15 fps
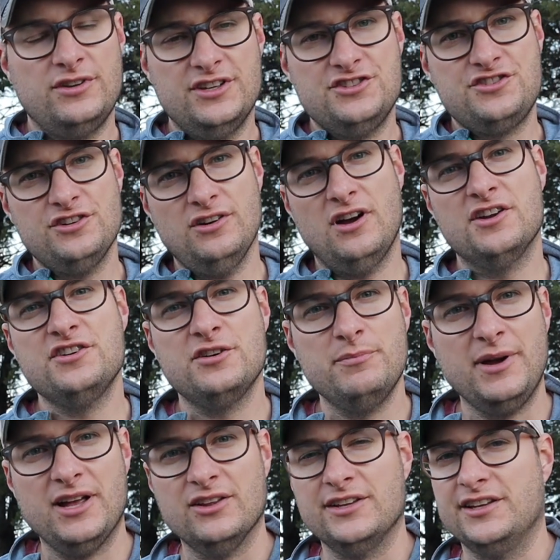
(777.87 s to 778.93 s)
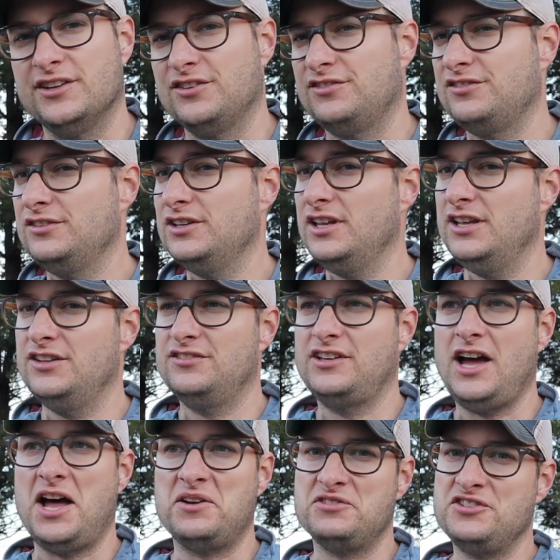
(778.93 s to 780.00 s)
that your underbelly is
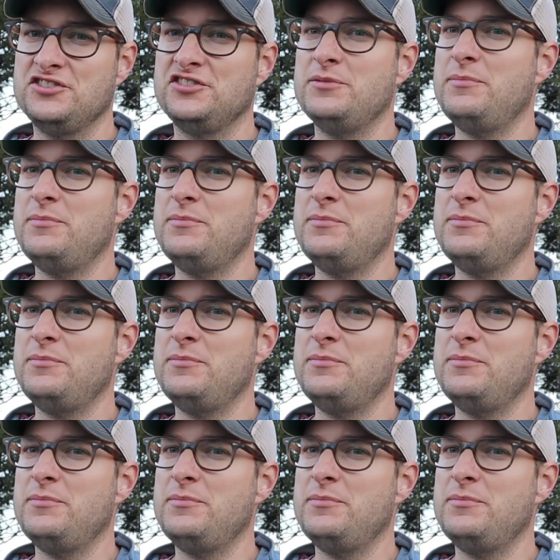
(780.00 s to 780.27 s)
got just